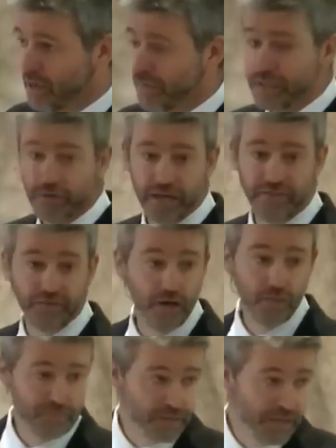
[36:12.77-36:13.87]
We don't have
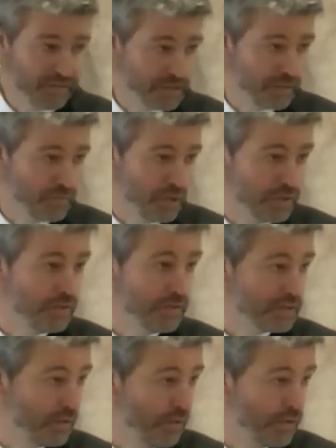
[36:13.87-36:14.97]
hope if we have someone who
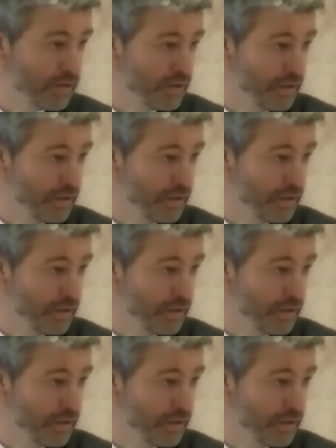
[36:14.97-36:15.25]
is Lord of the